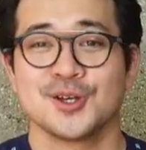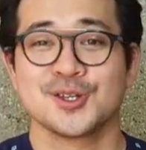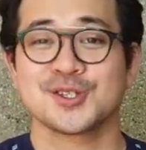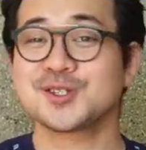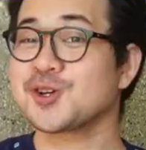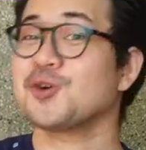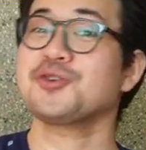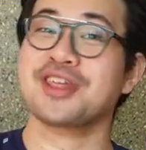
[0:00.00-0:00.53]

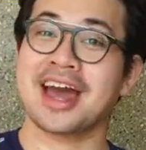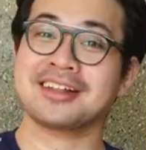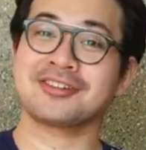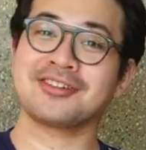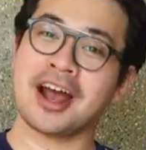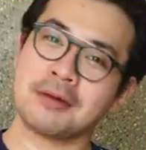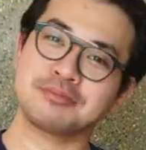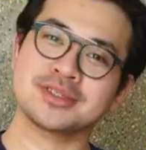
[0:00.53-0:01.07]
So that
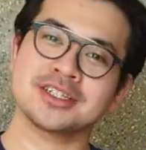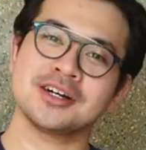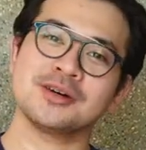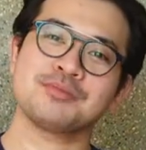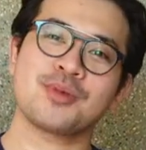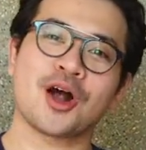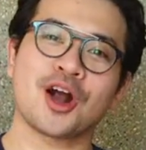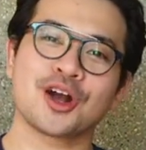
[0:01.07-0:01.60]
wraps
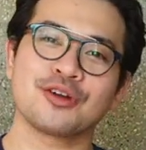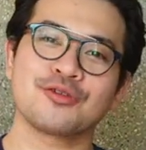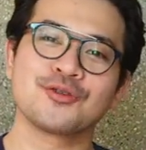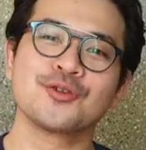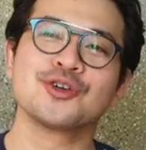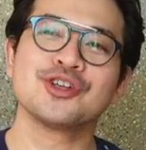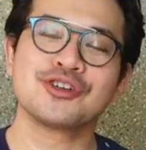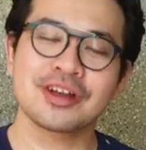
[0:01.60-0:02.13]
up our
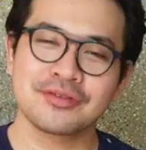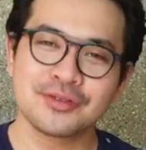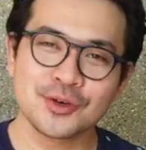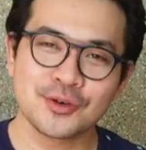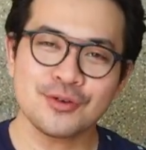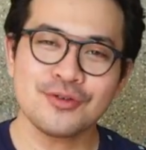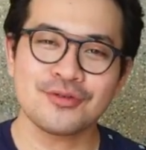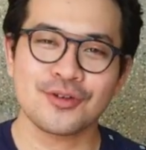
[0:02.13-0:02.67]
food
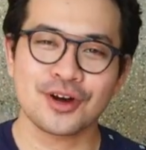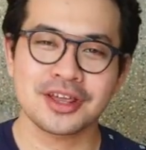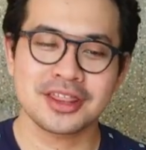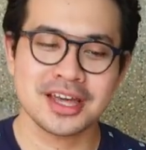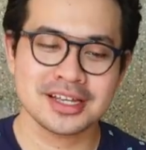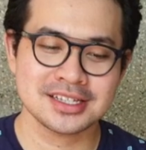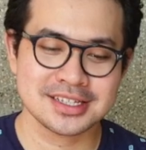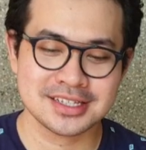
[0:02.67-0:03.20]
review for
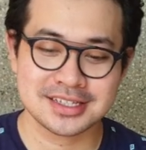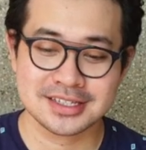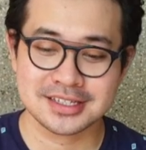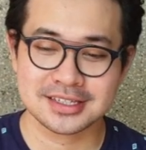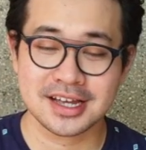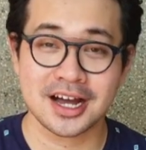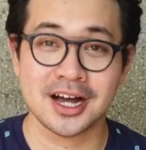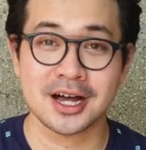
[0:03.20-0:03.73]
this
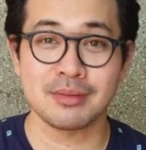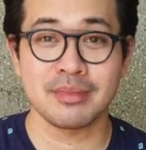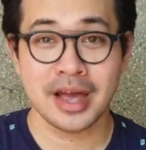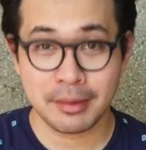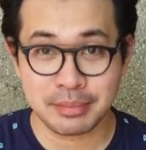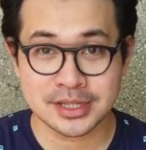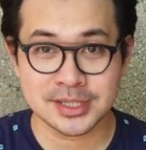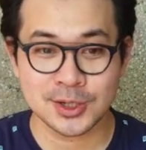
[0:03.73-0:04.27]

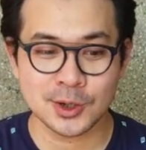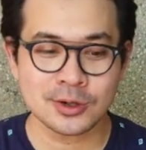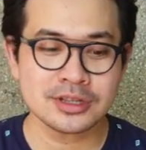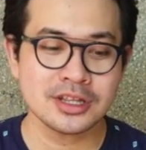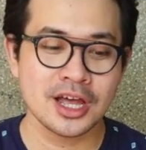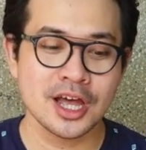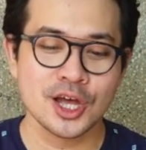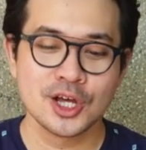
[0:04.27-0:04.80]

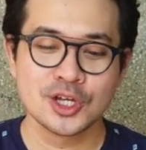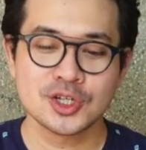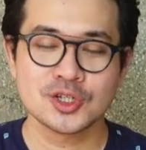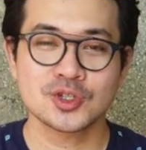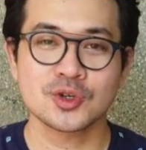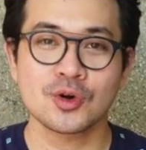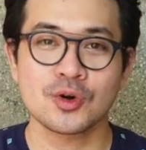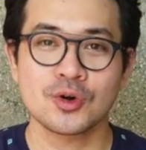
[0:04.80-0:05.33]
episode.
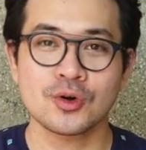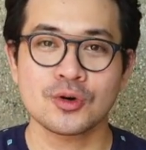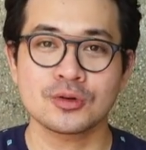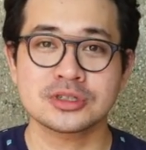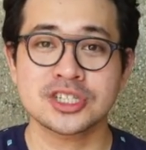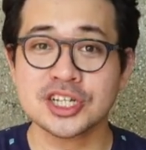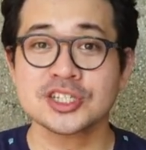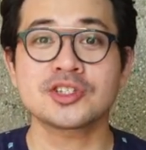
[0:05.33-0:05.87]

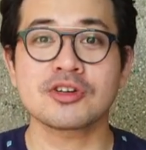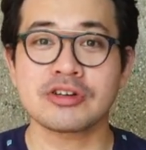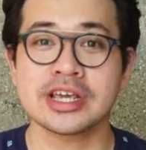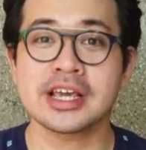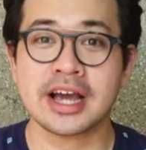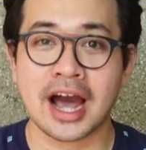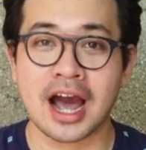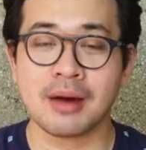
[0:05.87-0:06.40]
So just to
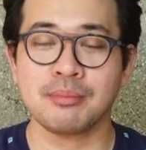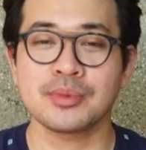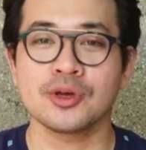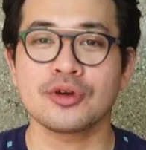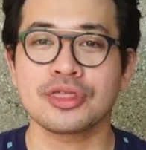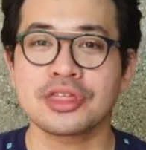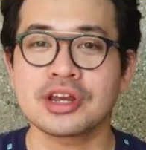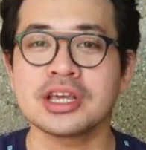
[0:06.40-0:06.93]
recap
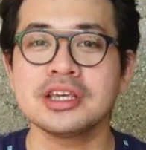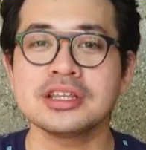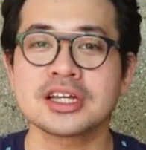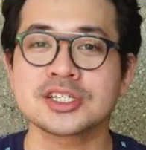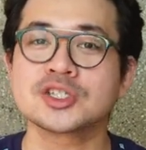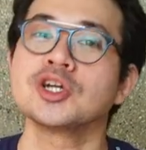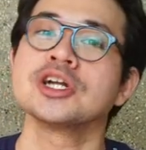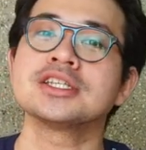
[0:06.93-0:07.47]
yung three
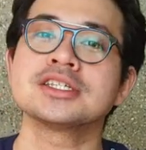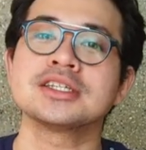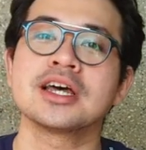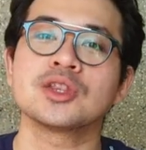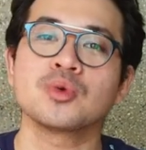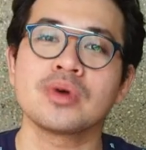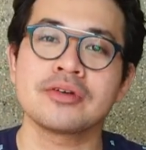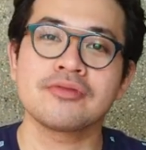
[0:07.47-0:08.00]
desserts
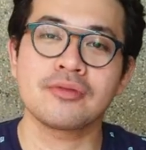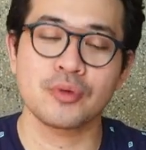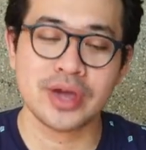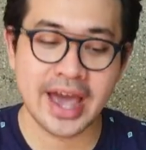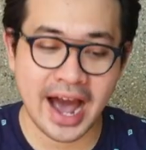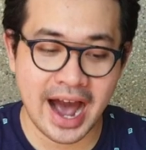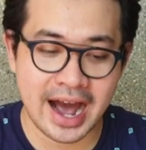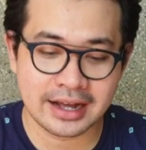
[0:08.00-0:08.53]
that
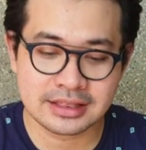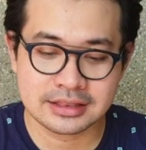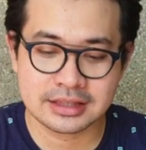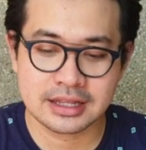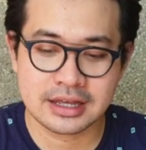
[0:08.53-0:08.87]
we had,